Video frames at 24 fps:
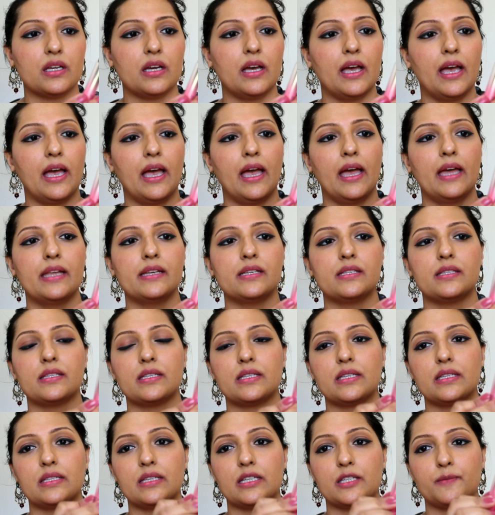and this
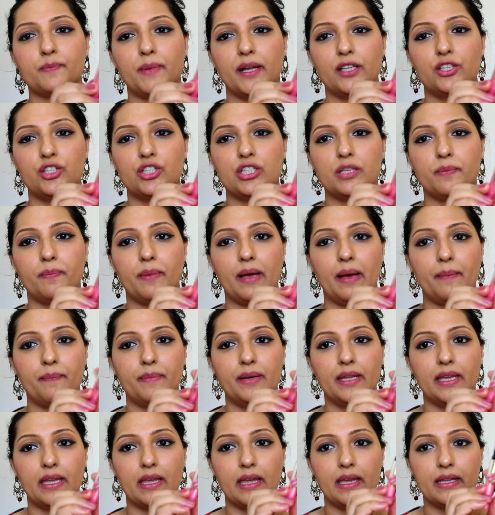is a sponge tip
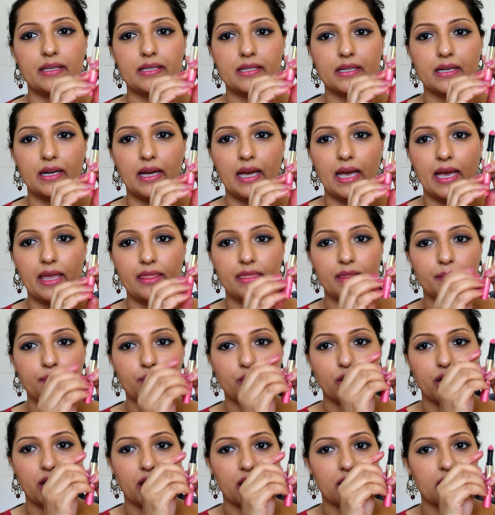applicator, and the
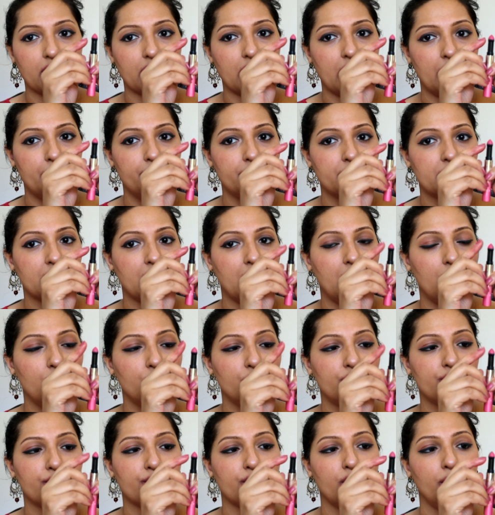product comes out
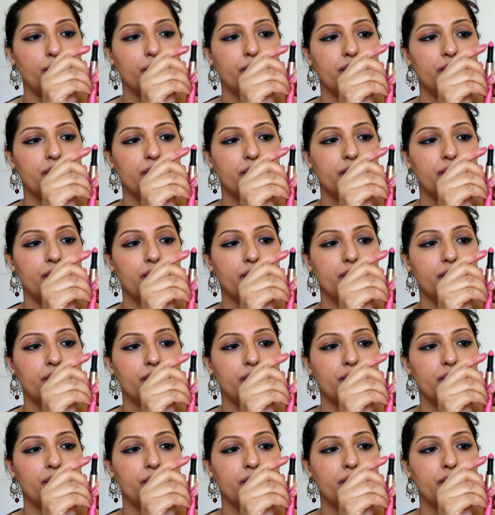from